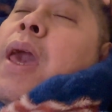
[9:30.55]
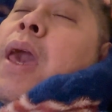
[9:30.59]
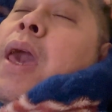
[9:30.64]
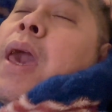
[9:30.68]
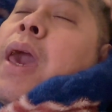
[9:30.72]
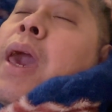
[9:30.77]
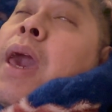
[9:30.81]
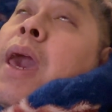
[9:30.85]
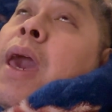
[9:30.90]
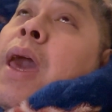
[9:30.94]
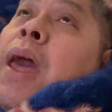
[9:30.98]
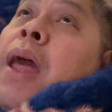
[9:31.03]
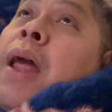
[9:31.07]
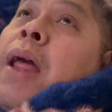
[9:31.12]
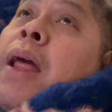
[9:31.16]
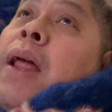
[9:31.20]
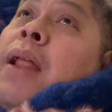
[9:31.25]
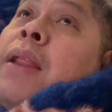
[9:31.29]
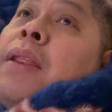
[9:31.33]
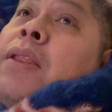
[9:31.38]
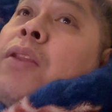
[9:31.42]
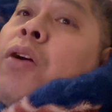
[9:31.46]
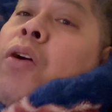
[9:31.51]

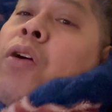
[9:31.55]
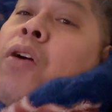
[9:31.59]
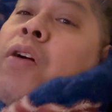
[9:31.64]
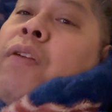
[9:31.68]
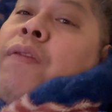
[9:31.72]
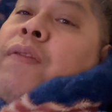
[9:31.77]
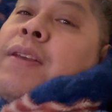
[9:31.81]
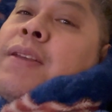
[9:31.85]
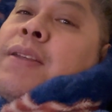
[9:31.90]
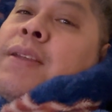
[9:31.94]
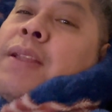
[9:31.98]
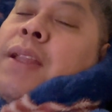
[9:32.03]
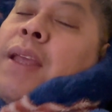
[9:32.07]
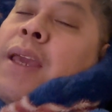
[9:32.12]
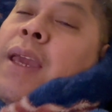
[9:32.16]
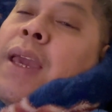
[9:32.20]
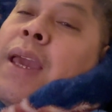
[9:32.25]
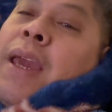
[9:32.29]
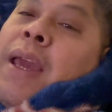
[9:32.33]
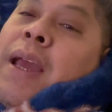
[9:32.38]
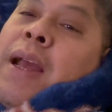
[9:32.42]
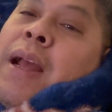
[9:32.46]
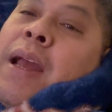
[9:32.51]
and
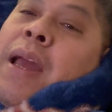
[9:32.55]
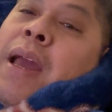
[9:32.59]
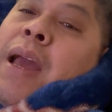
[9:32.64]
obviously